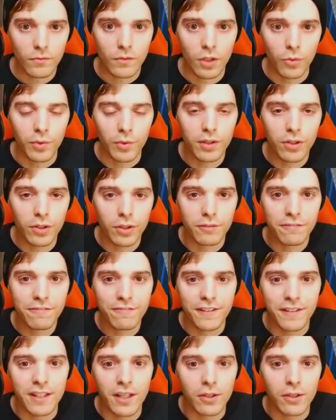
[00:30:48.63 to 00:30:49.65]
We could have
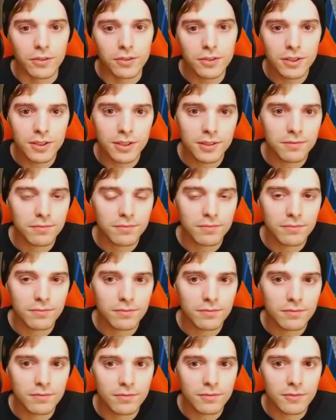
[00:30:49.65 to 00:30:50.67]
Phioned,
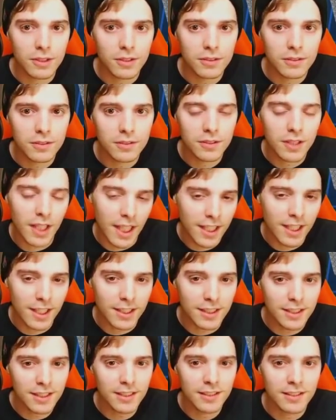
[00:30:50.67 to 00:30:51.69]

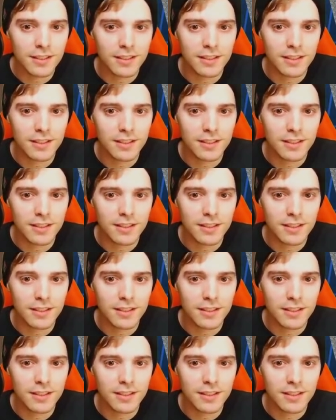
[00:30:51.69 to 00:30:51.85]
technically.